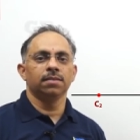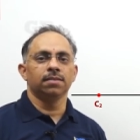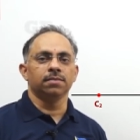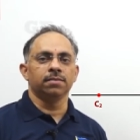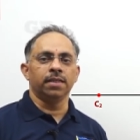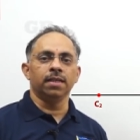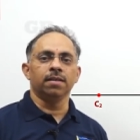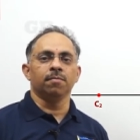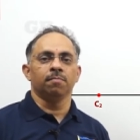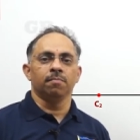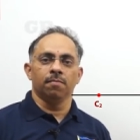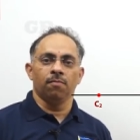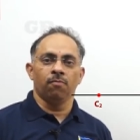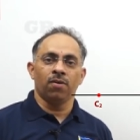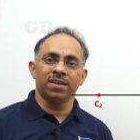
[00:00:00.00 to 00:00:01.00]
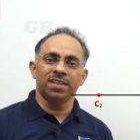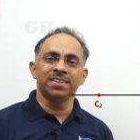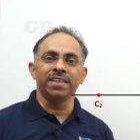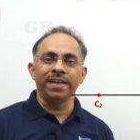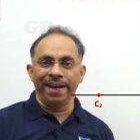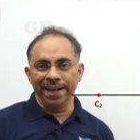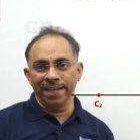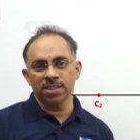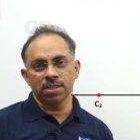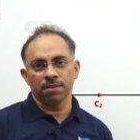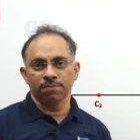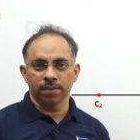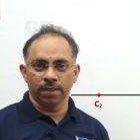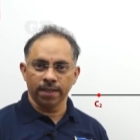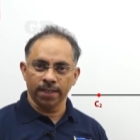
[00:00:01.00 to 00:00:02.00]
then what is the nature
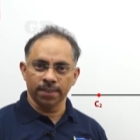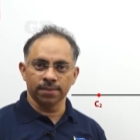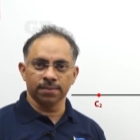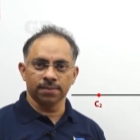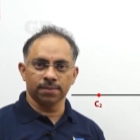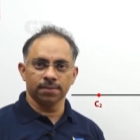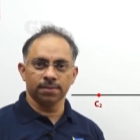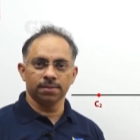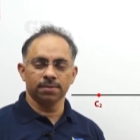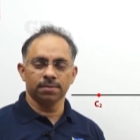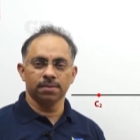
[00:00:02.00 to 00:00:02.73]
of the lens.